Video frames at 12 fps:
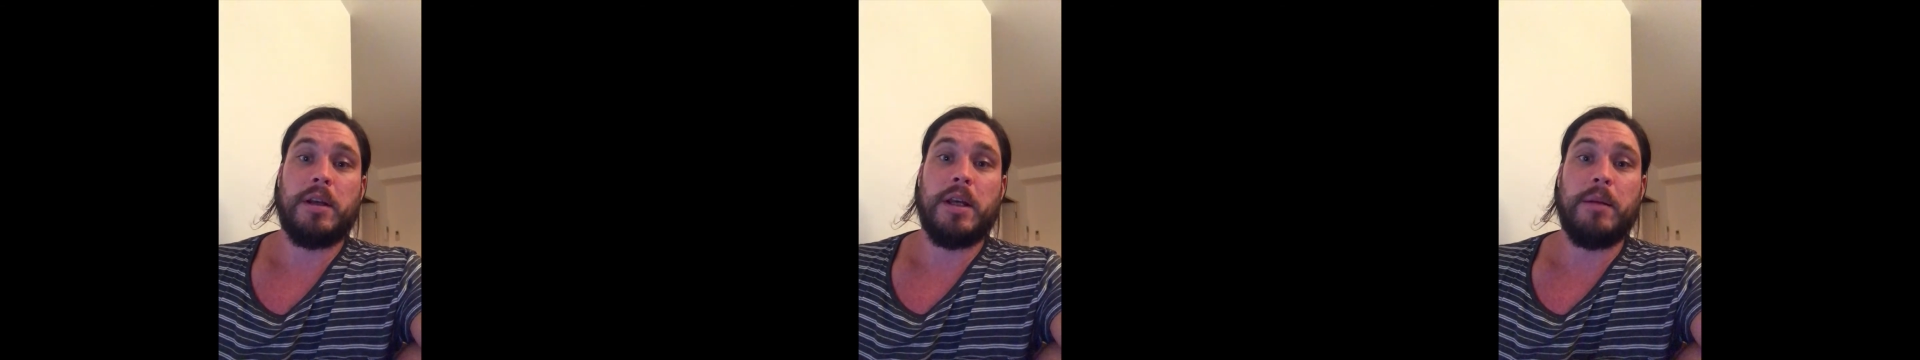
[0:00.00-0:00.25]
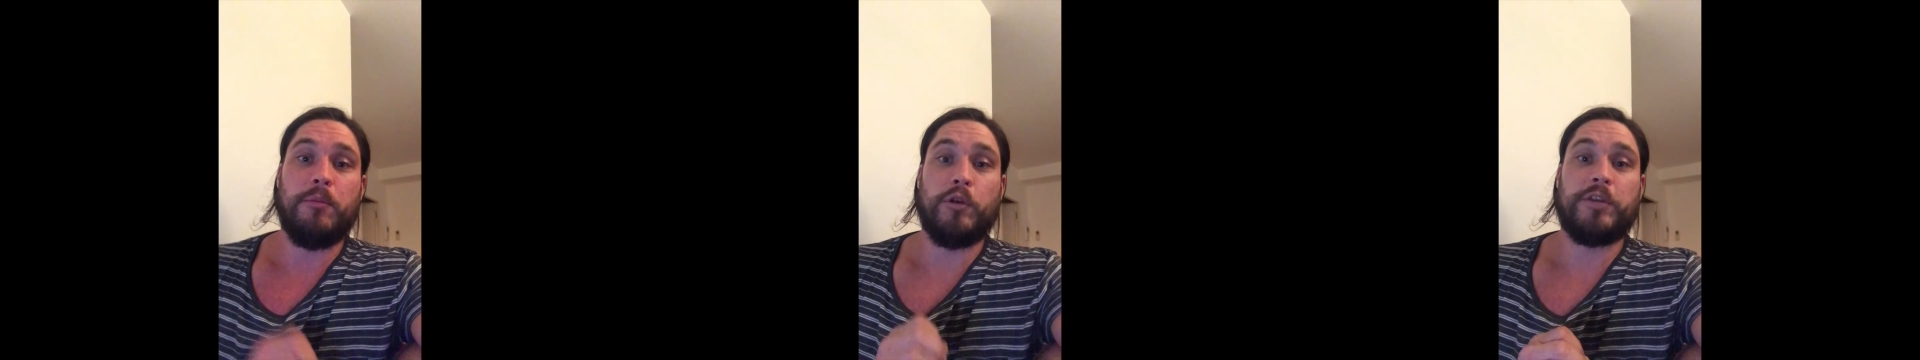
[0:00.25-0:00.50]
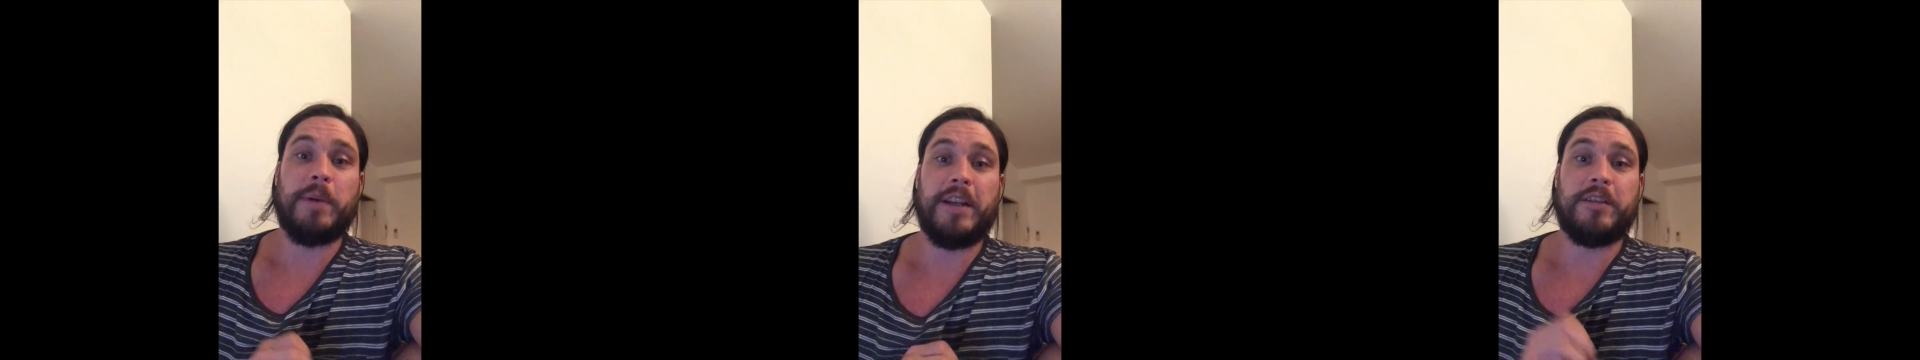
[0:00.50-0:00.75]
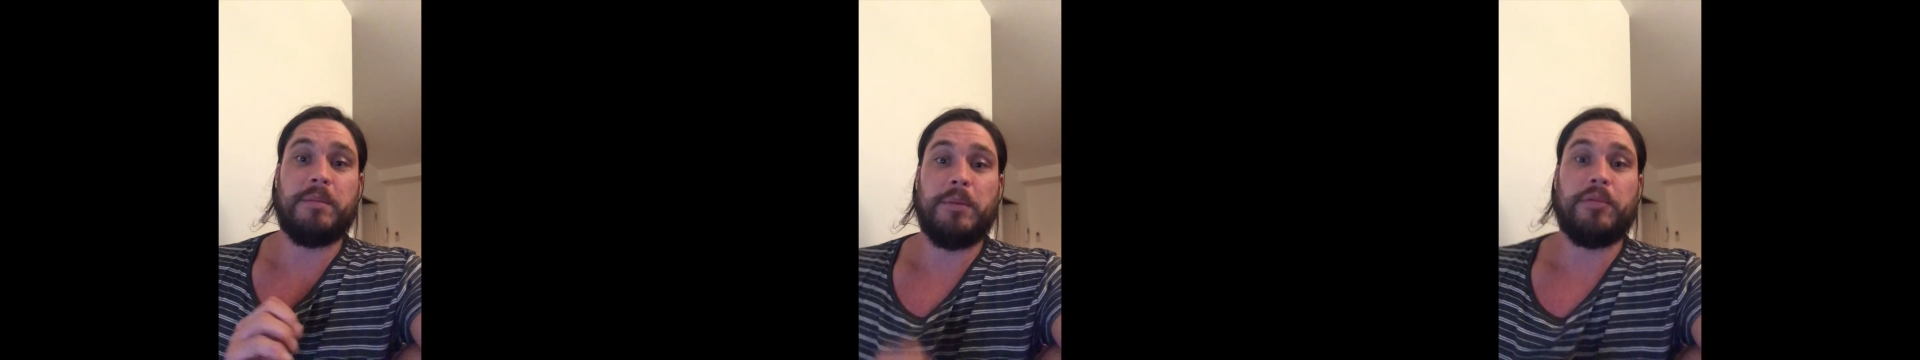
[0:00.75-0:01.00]
and more space
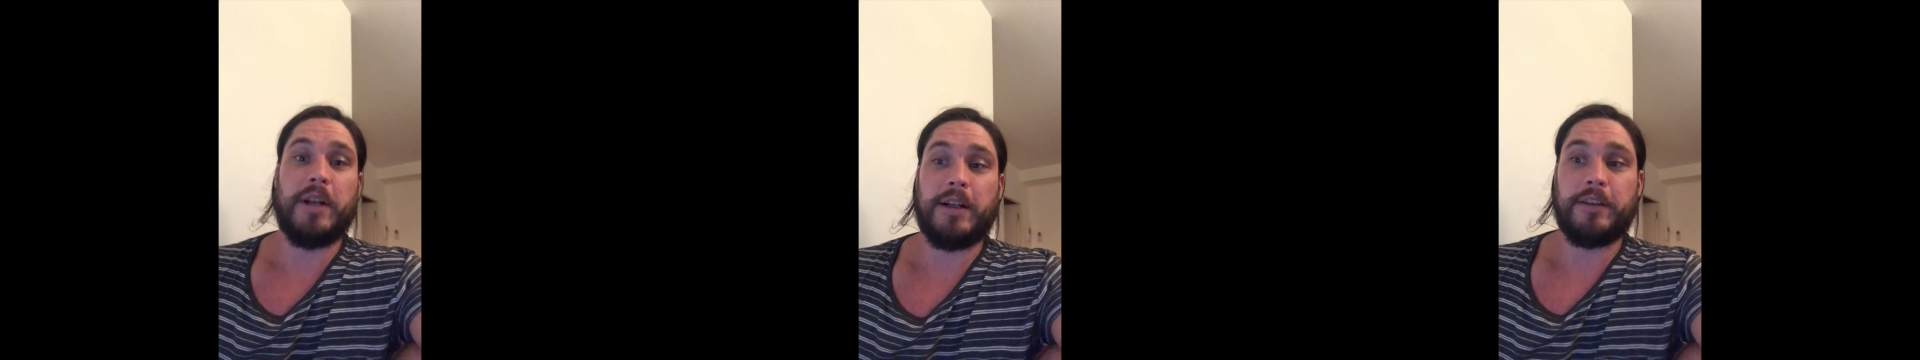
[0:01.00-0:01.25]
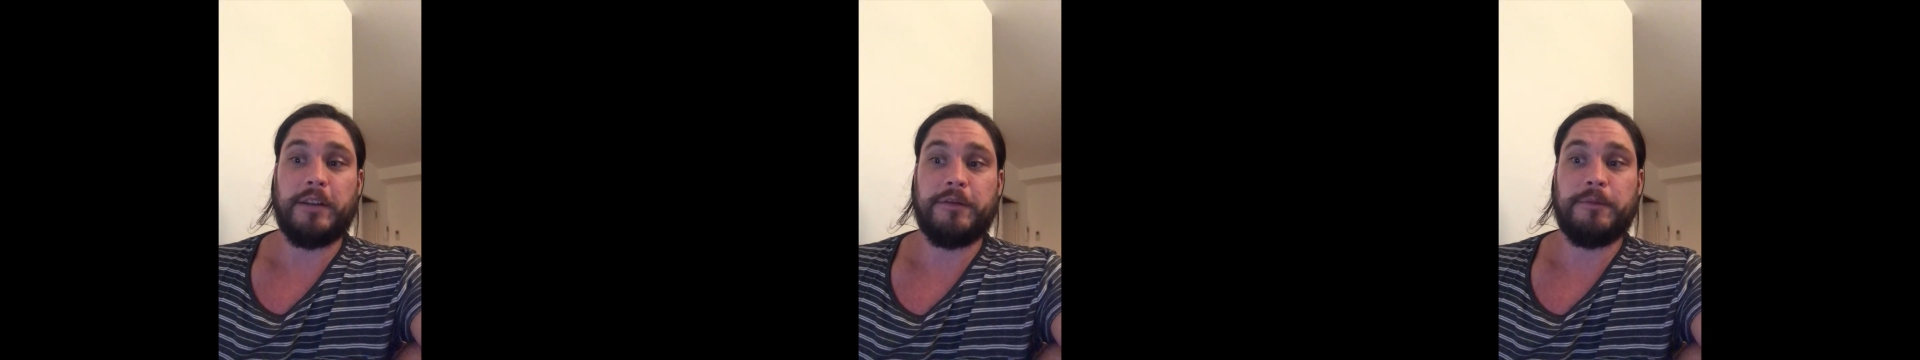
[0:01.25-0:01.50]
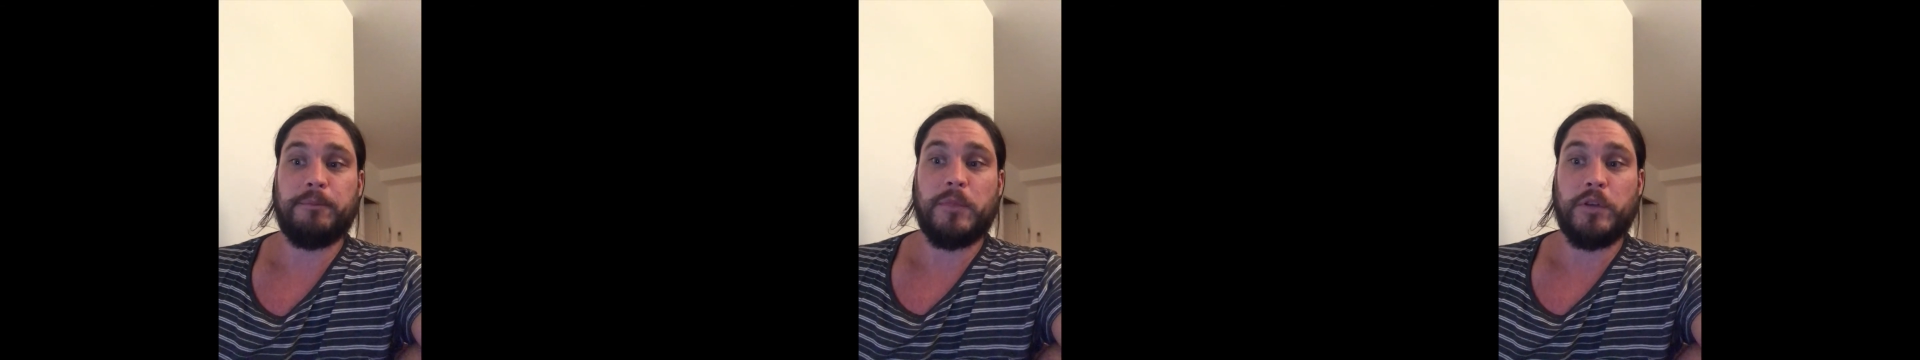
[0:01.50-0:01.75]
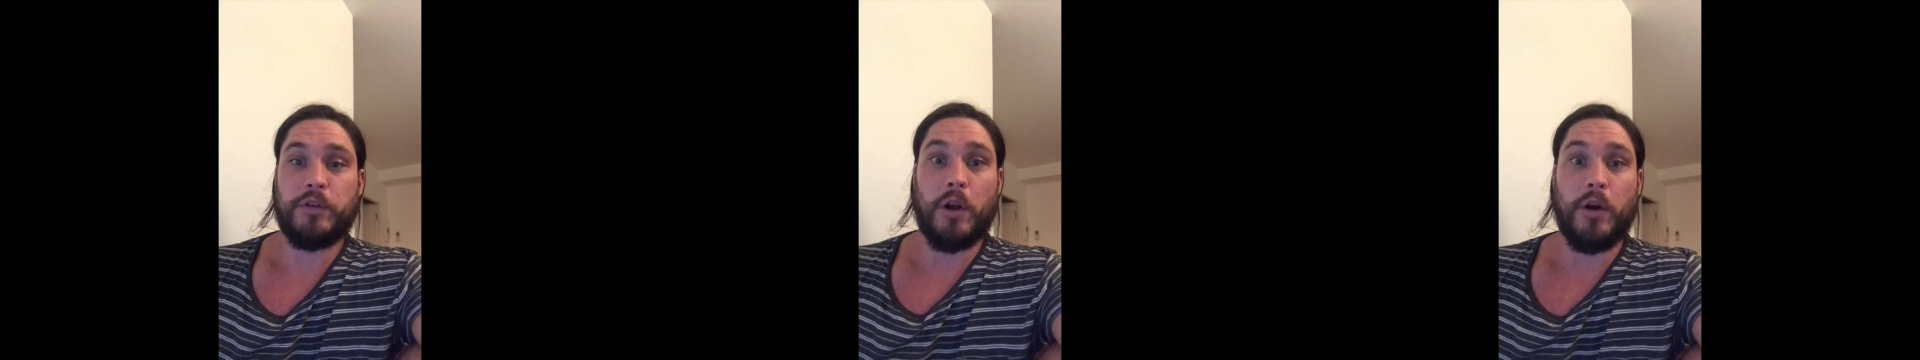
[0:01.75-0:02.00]
to be productive.
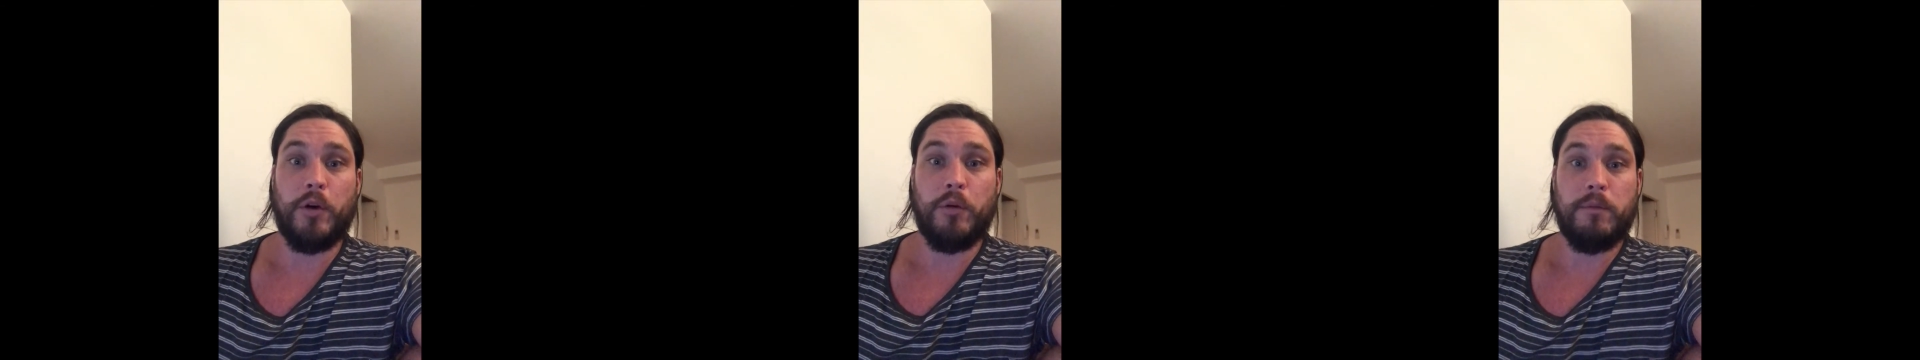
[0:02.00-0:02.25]
So